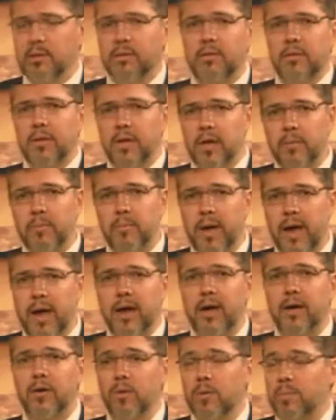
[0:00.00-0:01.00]
to come
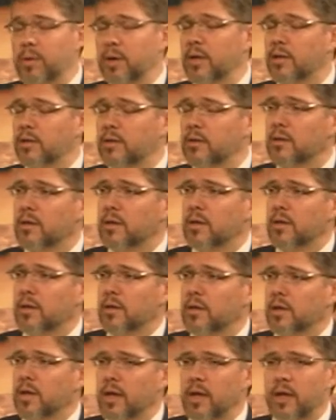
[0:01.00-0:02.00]
back, repent,
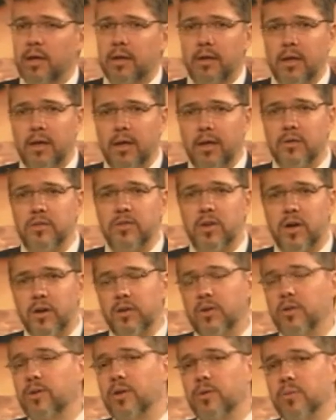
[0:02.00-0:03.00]
and, and
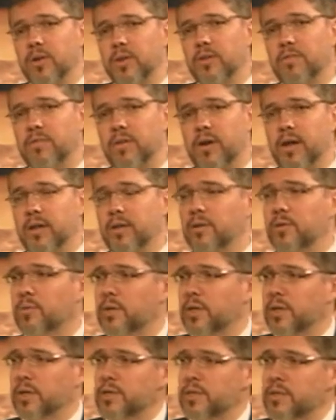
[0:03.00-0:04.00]
start doing what the Father
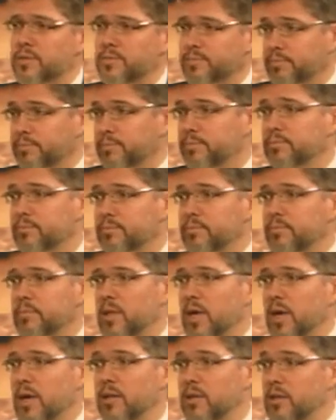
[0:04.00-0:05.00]
wants. Right.
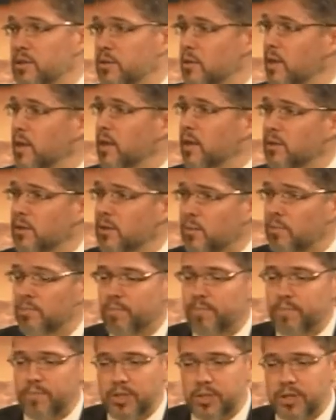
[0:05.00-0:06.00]
And the and the
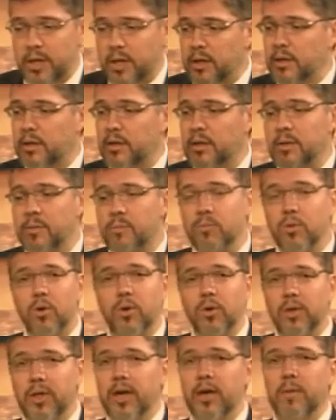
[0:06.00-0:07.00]
Son
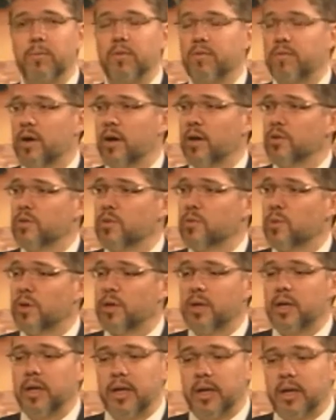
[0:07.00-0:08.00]
proclaimed the Father's
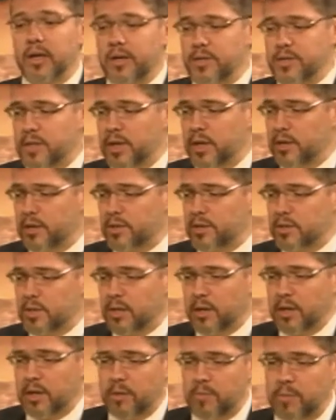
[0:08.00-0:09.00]
word. He says
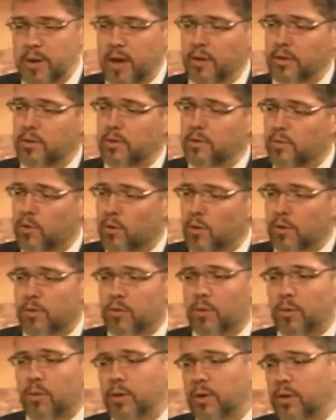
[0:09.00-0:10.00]
in Matthew 4
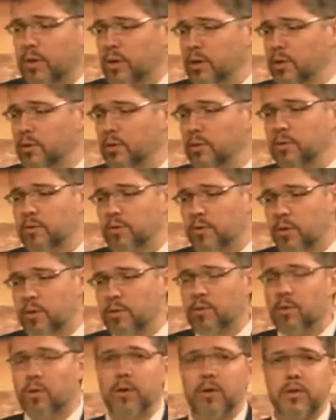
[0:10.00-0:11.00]
4, Luke 4
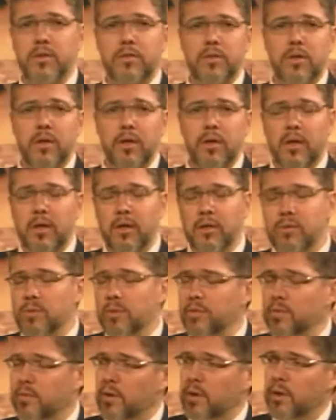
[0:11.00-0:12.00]
4, he's, he's
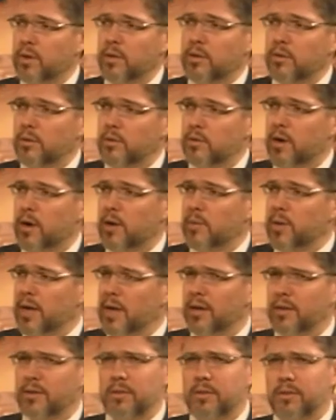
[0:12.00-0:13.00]
referring to Deuteronomy
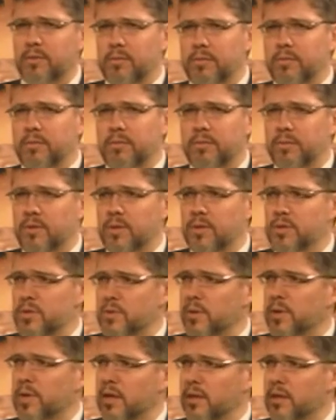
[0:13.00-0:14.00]
8, verse
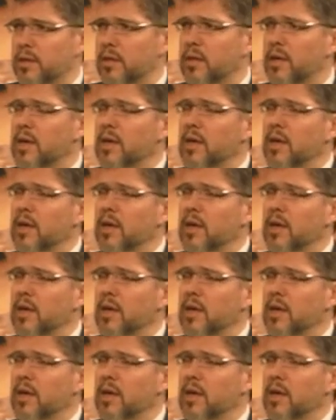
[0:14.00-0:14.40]
3, I think.